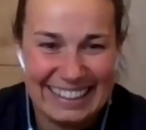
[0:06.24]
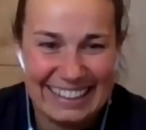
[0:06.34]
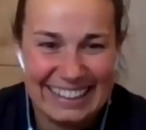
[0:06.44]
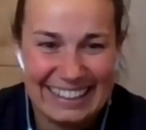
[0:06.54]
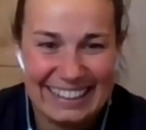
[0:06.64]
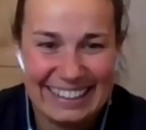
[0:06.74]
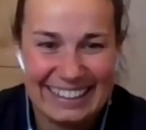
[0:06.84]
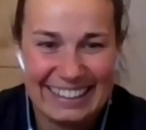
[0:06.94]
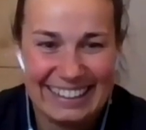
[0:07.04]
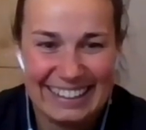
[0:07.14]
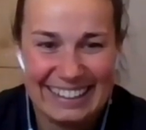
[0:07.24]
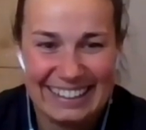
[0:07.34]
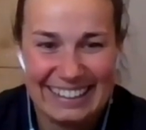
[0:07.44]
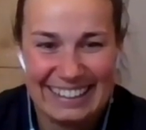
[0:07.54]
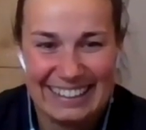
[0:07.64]

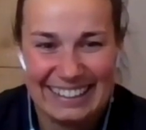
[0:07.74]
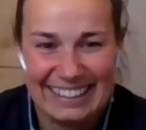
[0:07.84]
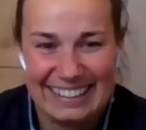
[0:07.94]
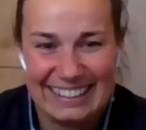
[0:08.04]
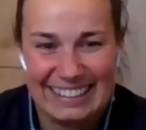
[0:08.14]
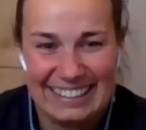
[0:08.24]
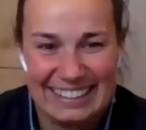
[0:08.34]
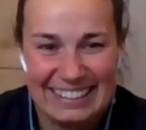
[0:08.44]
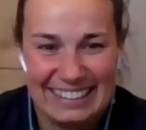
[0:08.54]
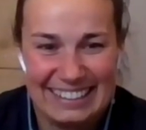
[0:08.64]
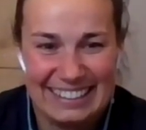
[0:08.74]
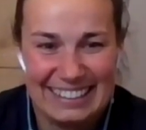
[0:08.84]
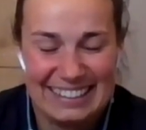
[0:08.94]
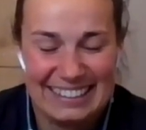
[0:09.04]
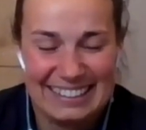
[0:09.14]

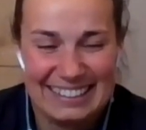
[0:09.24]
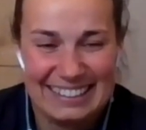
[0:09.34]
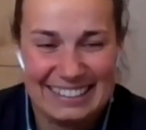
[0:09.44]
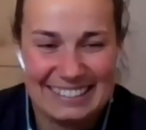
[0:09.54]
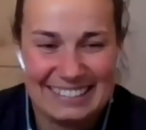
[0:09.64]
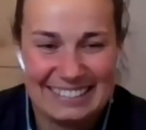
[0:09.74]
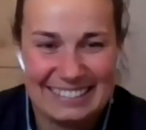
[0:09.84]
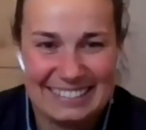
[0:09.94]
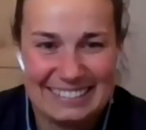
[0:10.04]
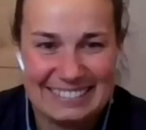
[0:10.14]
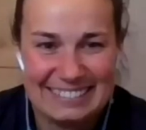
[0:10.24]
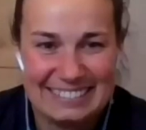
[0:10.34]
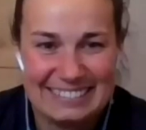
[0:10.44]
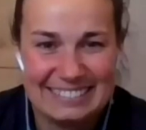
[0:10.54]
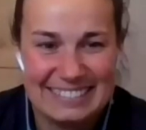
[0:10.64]

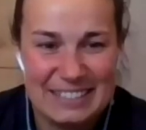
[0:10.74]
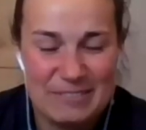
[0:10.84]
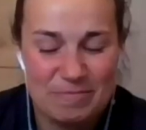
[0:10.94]
(not speaking)